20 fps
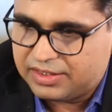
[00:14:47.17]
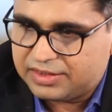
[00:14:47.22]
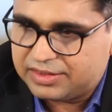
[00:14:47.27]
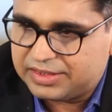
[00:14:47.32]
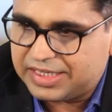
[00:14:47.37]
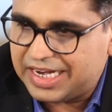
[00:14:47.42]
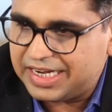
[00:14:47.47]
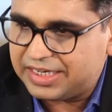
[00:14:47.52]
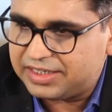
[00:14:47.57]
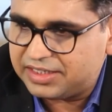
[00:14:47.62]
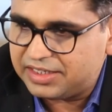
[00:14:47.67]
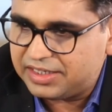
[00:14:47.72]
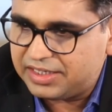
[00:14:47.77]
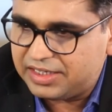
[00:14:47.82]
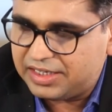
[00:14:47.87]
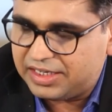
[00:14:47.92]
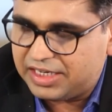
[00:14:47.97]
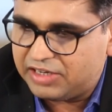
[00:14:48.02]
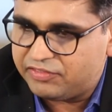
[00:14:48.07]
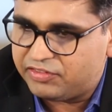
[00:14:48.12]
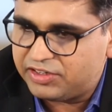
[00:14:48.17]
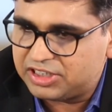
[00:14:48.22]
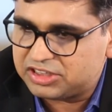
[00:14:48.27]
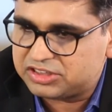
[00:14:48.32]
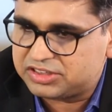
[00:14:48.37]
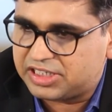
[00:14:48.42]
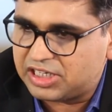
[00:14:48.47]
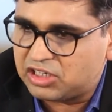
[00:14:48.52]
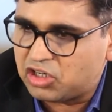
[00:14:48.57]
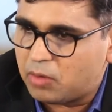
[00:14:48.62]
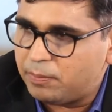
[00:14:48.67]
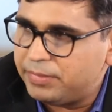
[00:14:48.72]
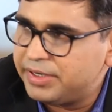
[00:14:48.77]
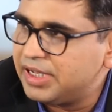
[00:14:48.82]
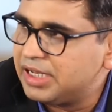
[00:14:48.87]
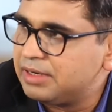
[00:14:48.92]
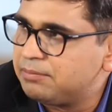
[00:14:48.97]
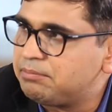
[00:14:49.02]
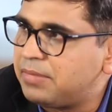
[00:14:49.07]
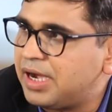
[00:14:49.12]
that if it cannot be
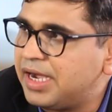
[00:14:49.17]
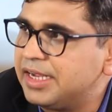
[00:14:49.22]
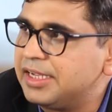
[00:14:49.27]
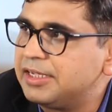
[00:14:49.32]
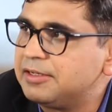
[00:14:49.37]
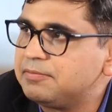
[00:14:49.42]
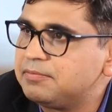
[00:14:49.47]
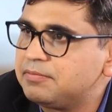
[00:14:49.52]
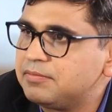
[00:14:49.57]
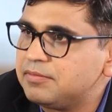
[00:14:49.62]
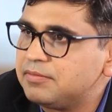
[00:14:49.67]
done by